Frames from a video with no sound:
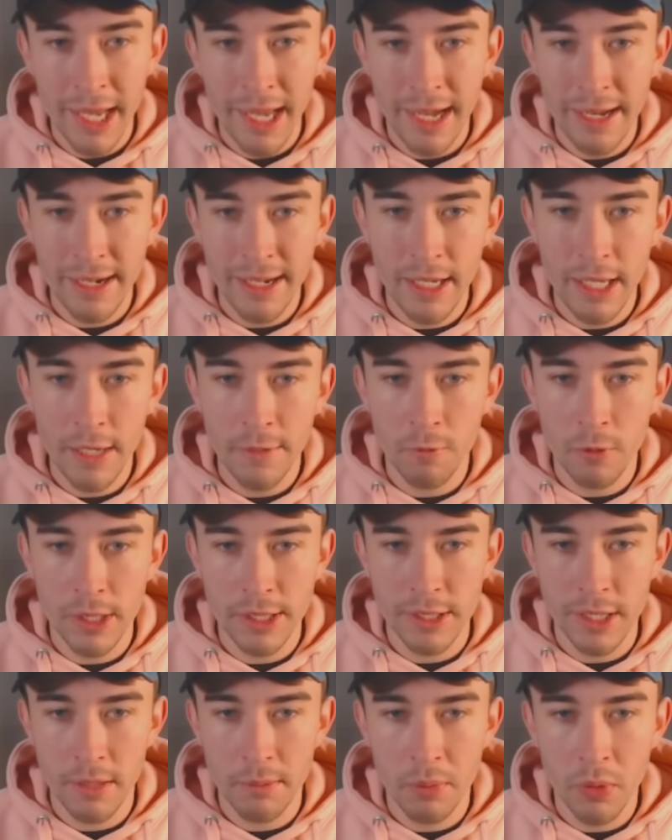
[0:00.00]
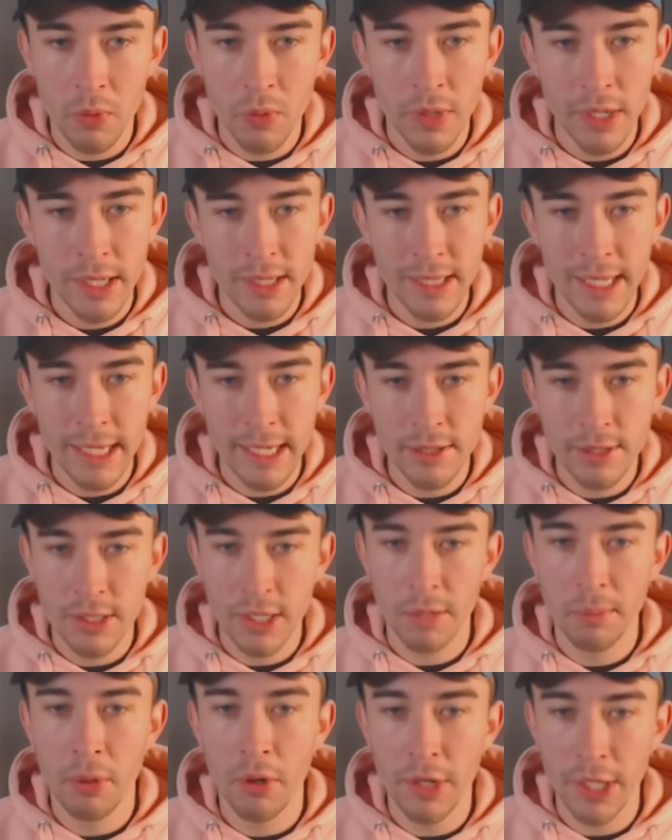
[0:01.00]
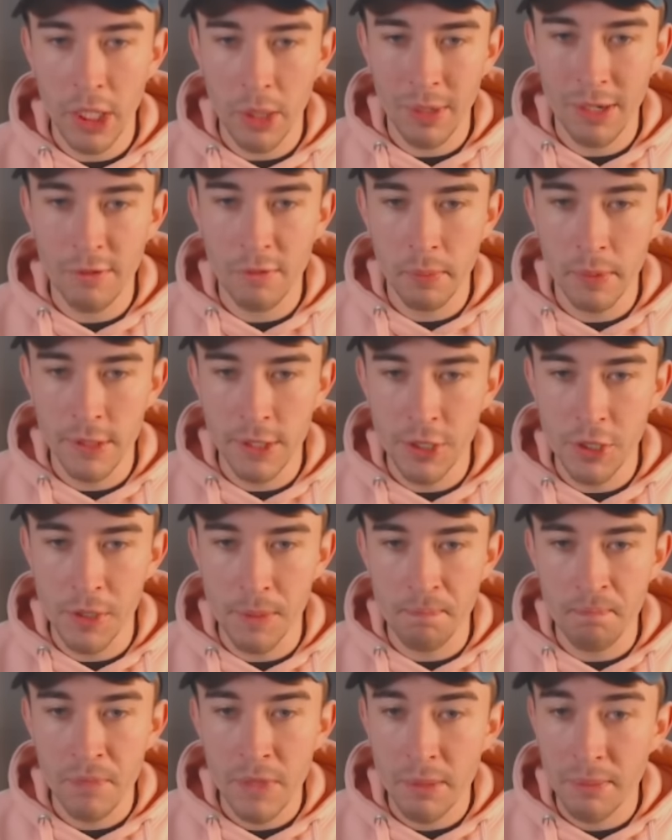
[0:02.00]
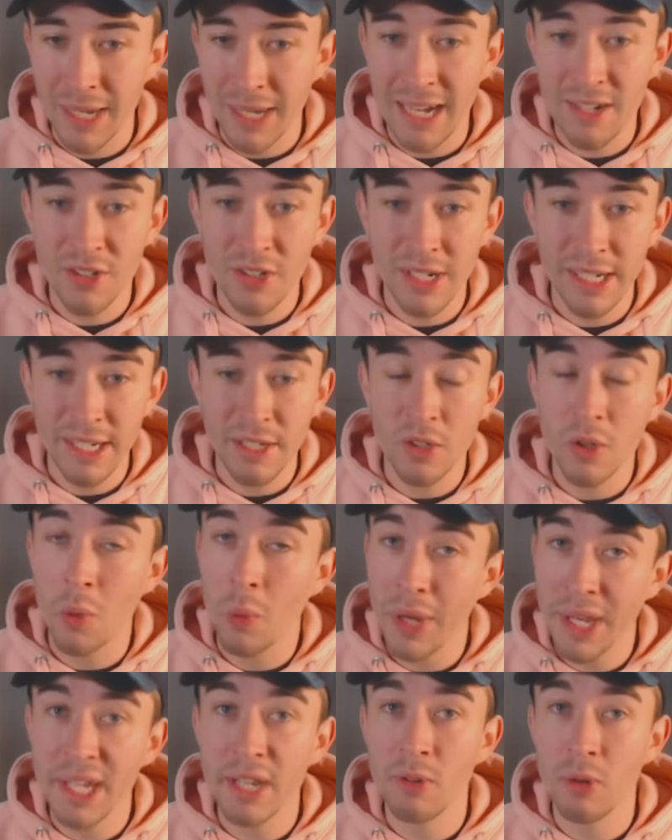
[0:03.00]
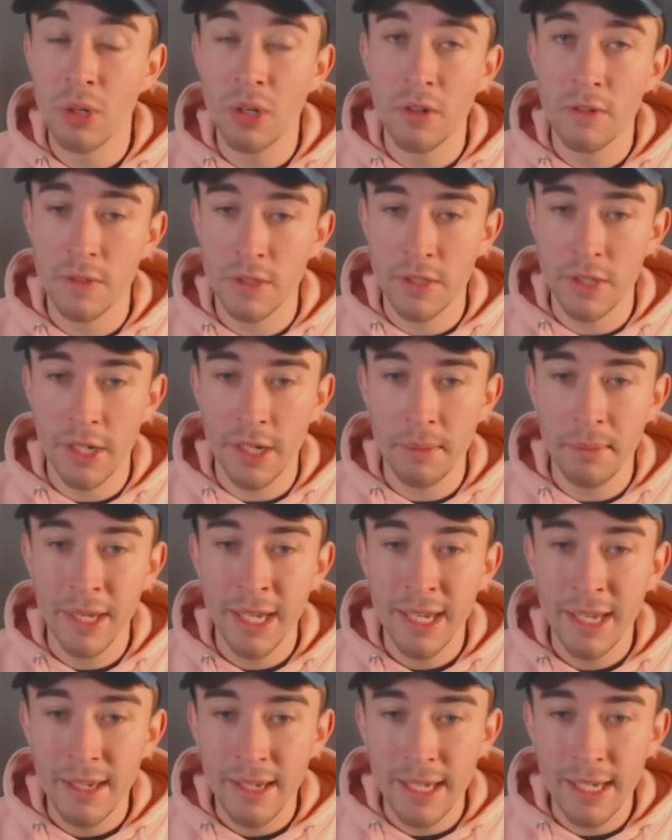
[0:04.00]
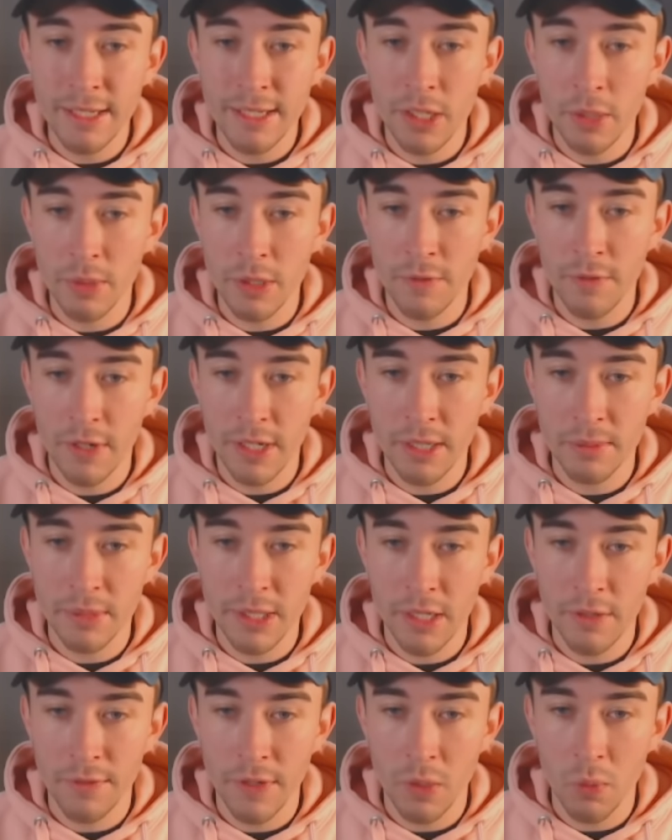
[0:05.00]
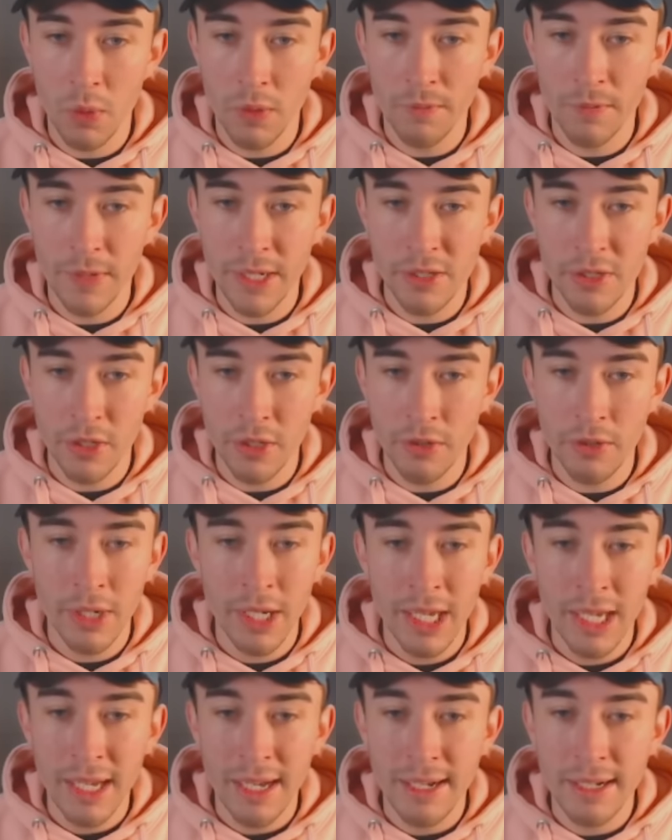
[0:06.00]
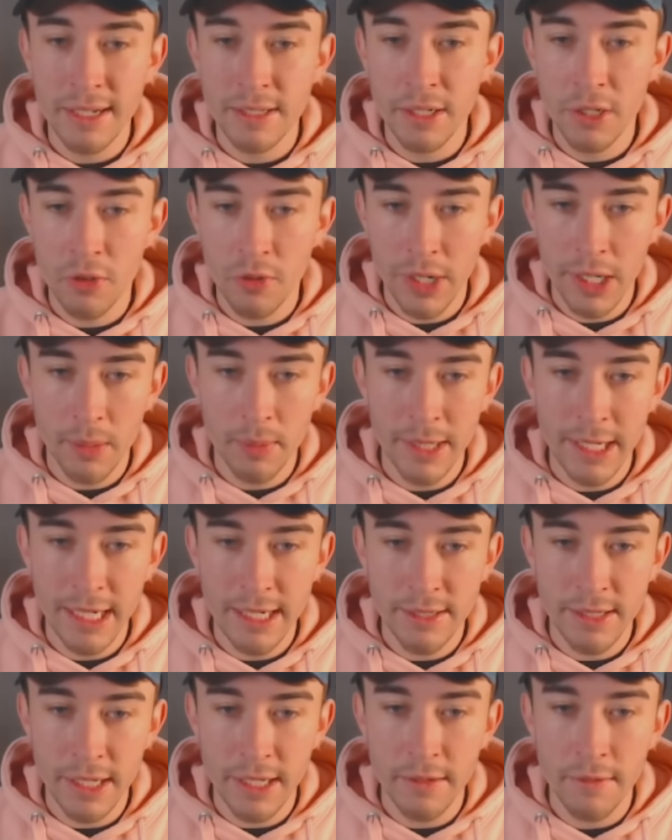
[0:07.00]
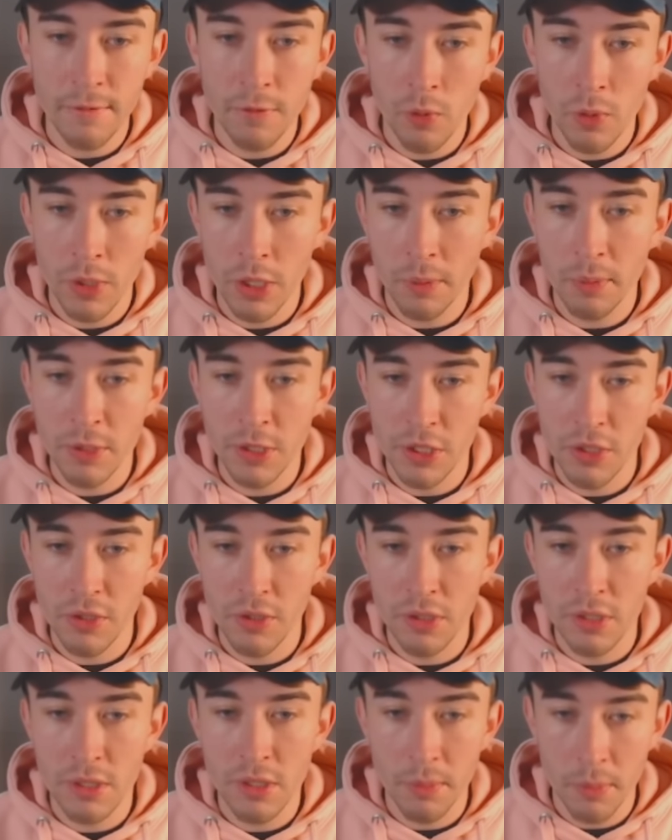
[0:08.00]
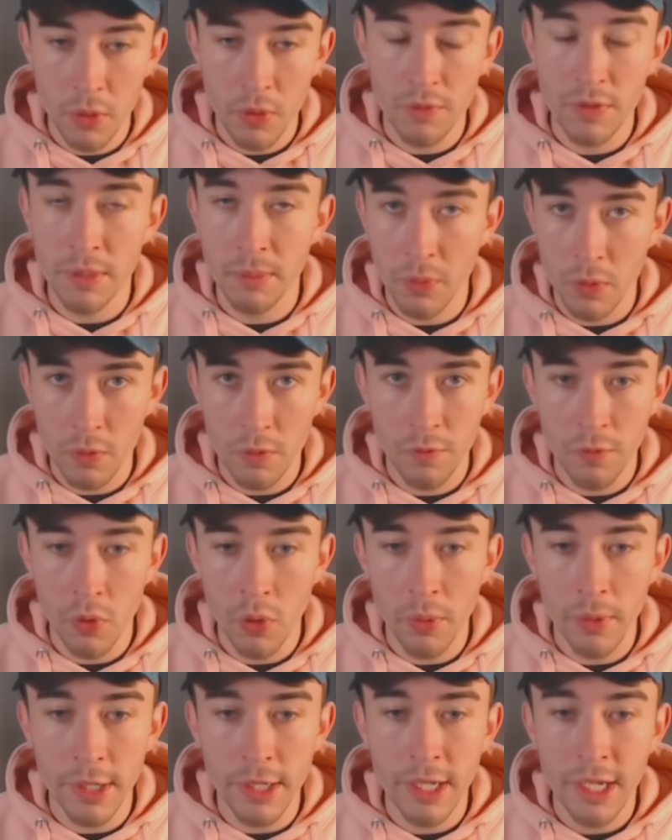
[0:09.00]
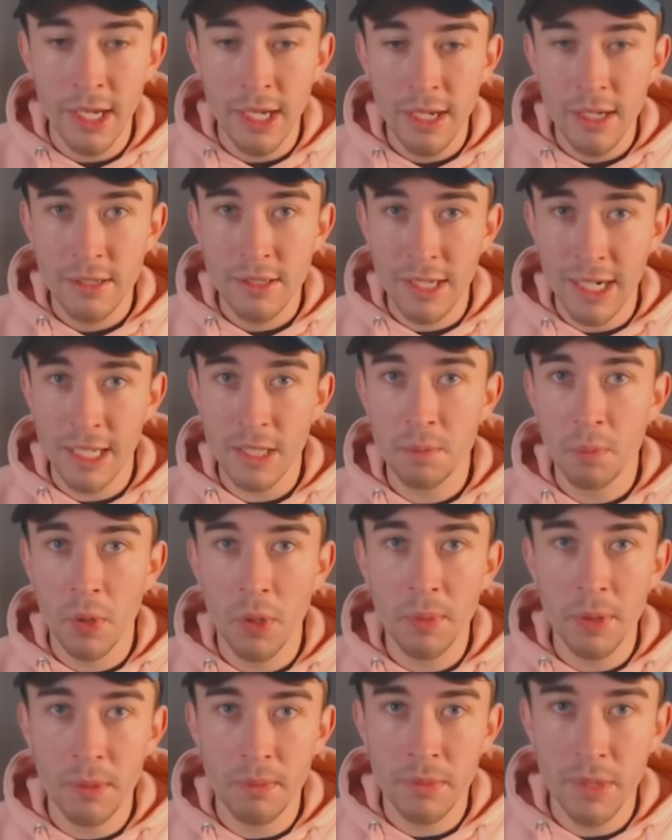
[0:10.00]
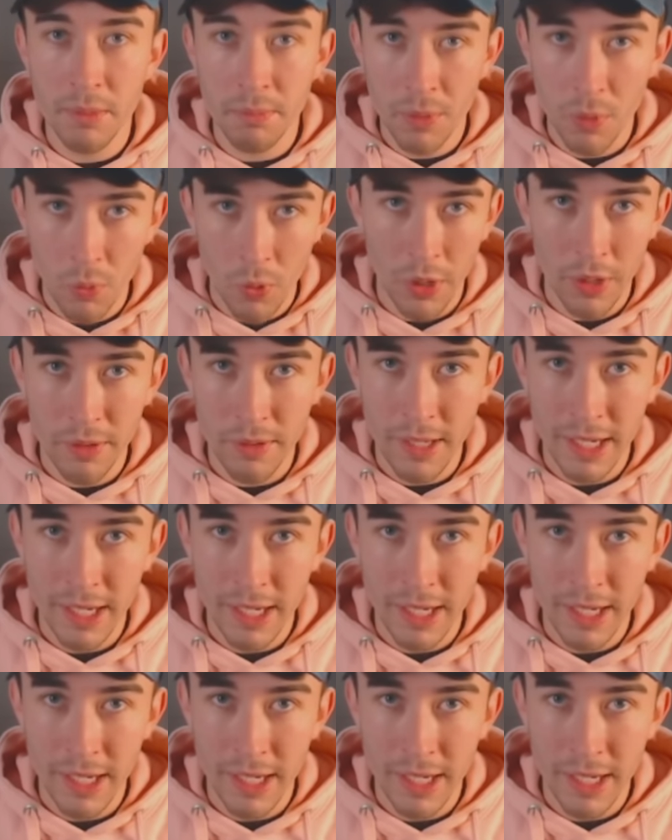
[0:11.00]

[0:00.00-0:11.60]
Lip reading: And then here, for example, they can start pulling you out of position. But actually, your winger a lot of the time is going to find himself in a 1v2, and it's incredibly easy for the opposition to move the ball forward. So that's problem number one.